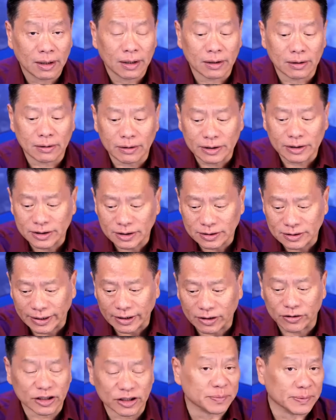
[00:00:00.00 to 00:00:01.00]
You know, it's just
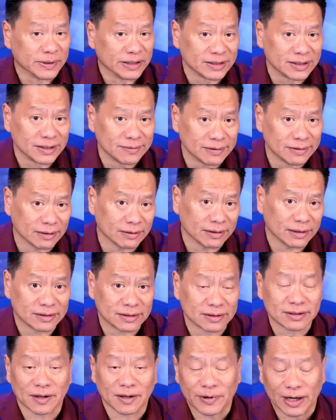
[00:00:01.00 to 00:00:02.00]
like Christmas, you know,
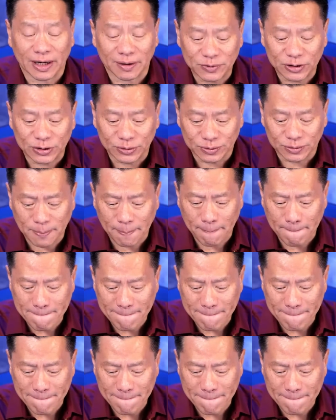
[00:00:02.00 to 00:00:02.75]
that's coming up soon.